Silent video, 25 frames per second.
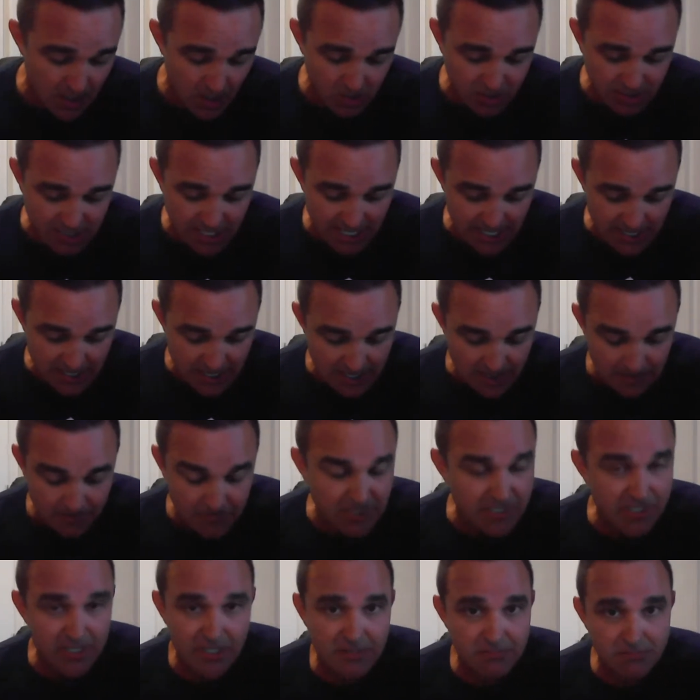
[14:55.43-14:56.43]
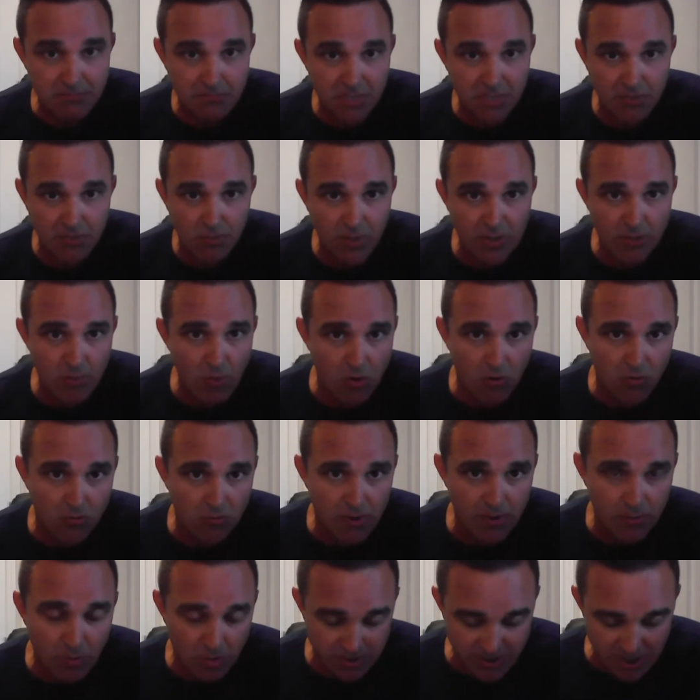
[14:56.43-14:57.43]
Okay, but we
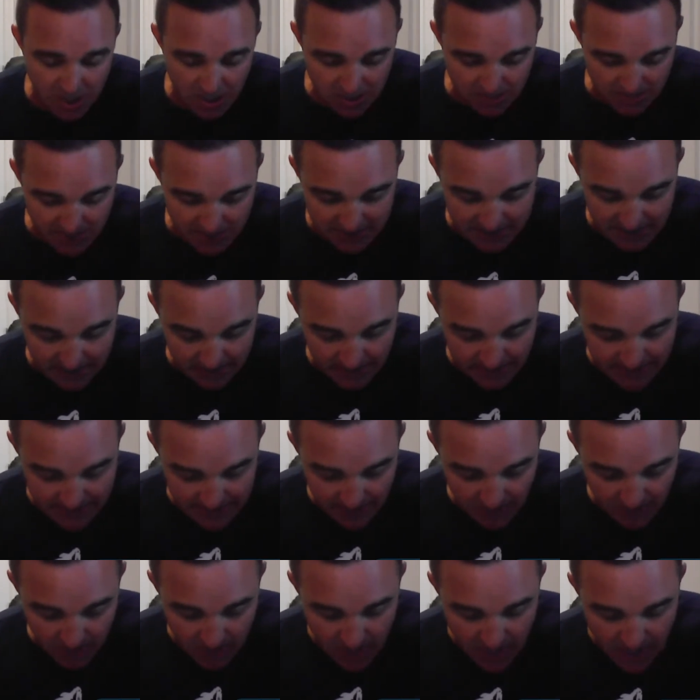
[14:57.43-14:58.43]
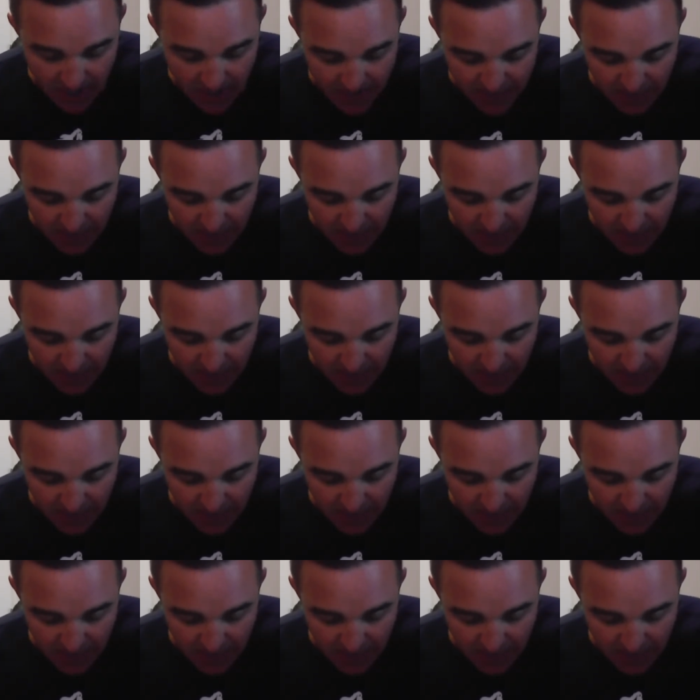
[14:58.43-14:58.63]
won't talk about that right now.